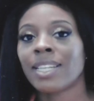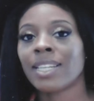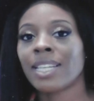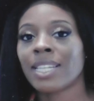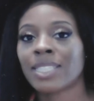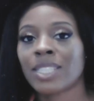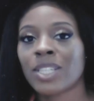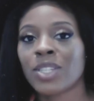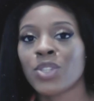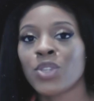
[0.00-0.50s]

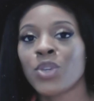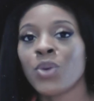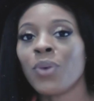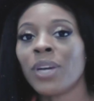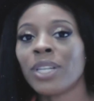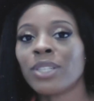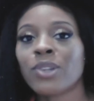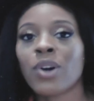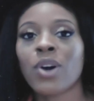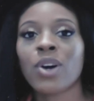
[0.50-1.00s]
Listen, you
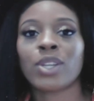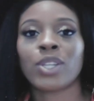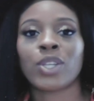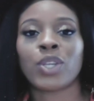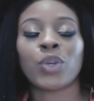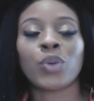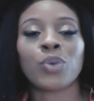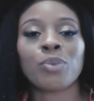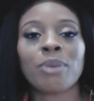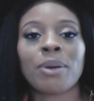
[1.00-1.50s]
are not a
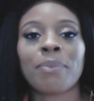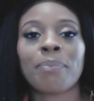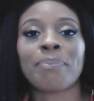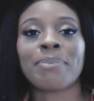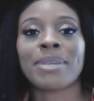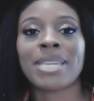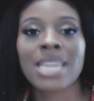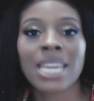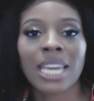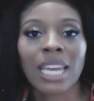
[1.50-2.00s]
human
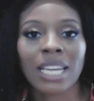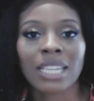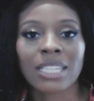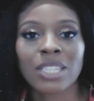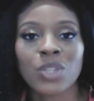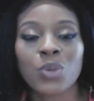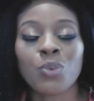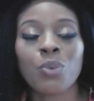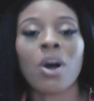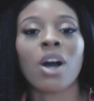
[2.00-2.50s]
being.
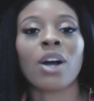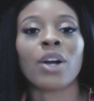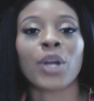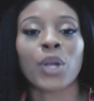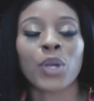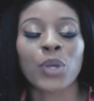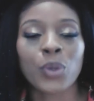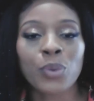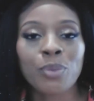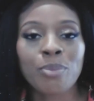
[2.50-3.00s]
You are
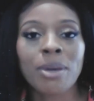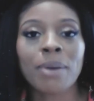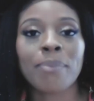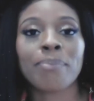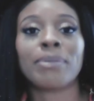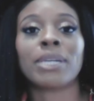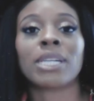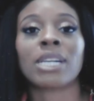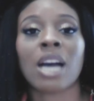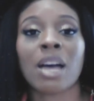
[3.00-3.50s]
a human
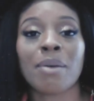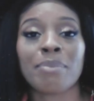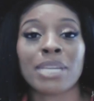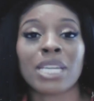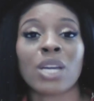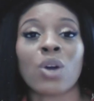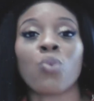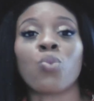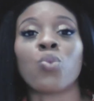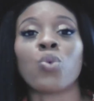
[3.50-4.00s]

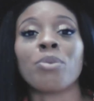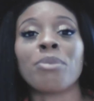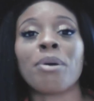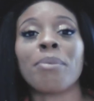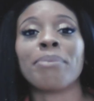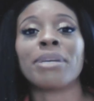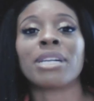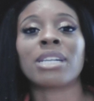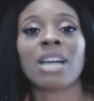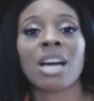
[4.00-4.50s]
becoming, a
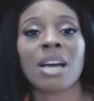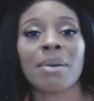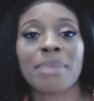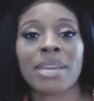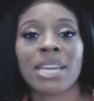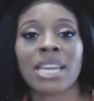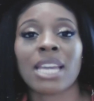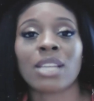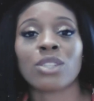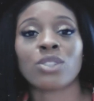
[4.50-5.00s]
woman
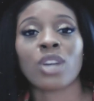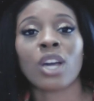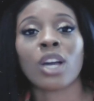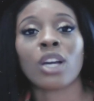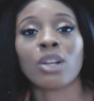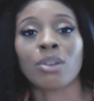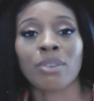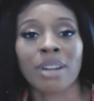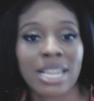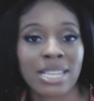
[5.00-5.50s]
becoming into
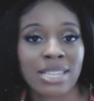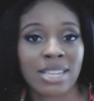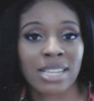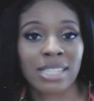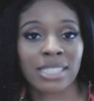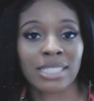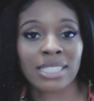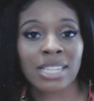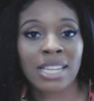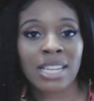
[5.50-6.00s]
her
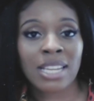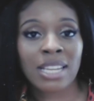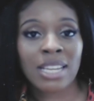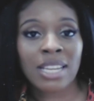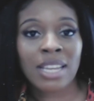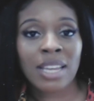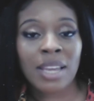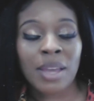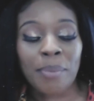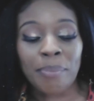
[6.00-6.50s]
greatness.
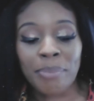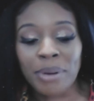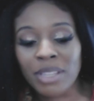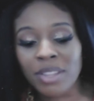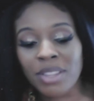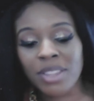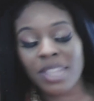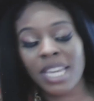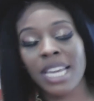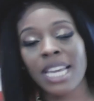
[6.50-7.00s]
But
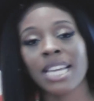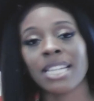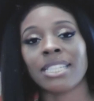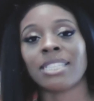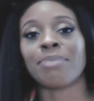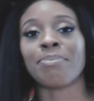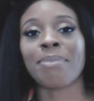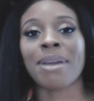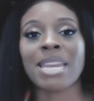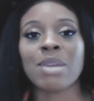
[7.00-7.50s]
the thing
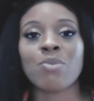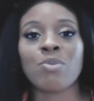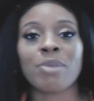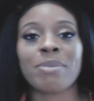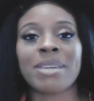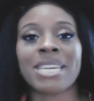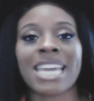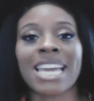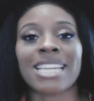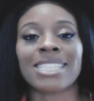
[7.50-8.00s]
is, many
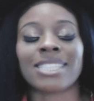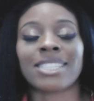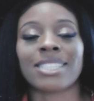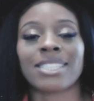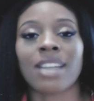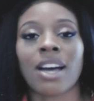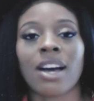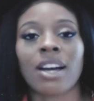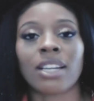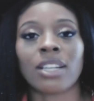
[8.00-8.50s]
women get
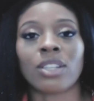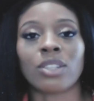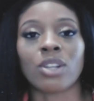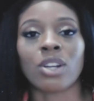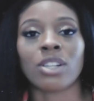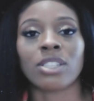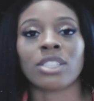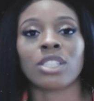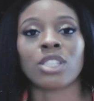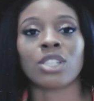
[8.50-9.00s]
stuck,
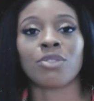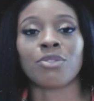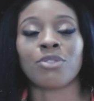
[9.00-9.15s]
lost, and